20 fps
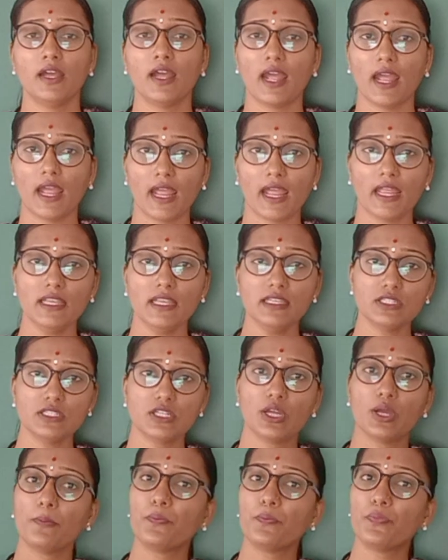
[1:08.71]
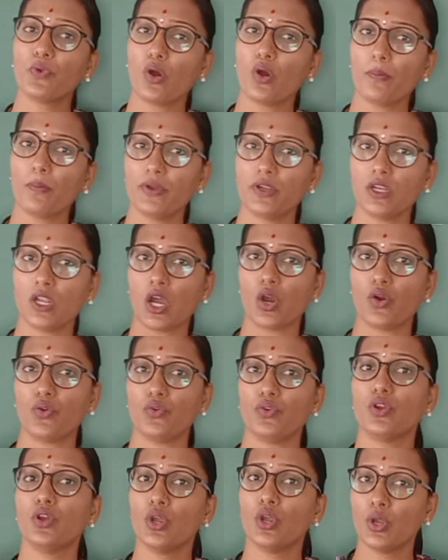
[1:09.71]
And proper
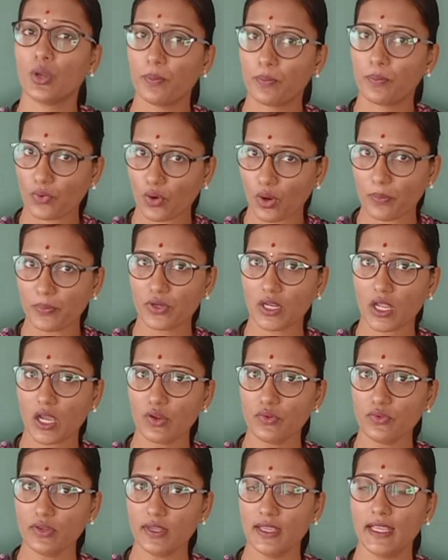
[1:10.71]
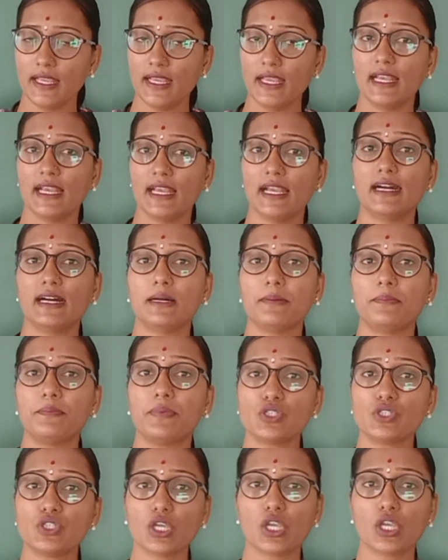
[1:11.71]
noun. Proper noun, a
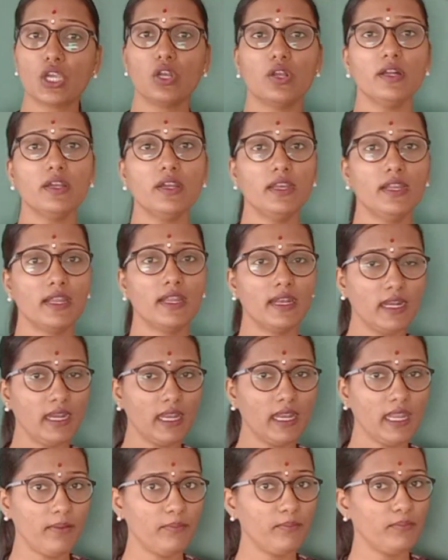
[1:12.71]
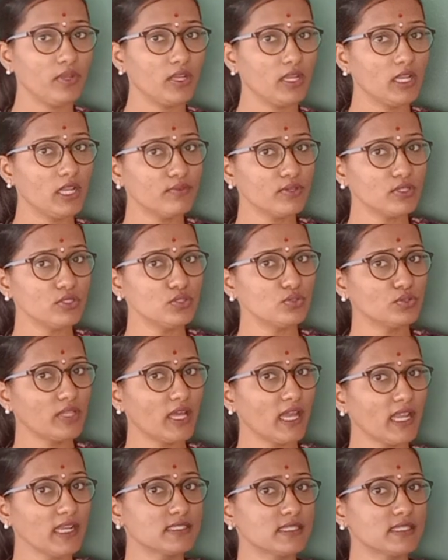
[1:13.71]
particular name given to that